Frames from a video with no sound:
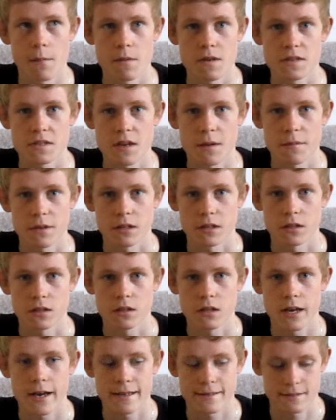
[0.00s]
is something
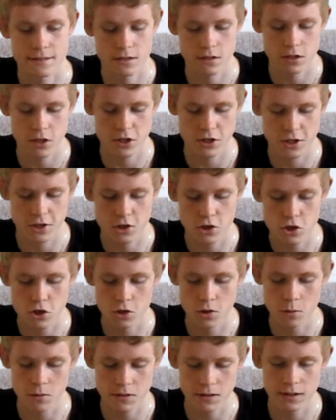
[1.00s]
that you
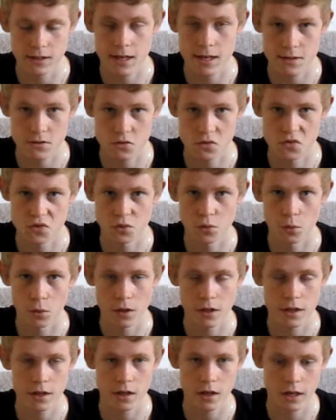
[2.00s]
should do as a last
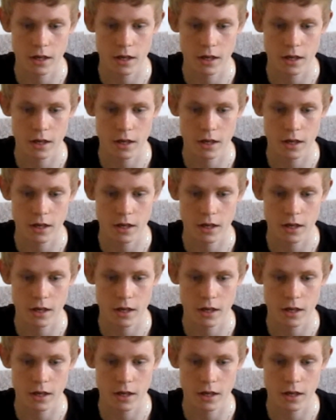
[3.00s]
resort.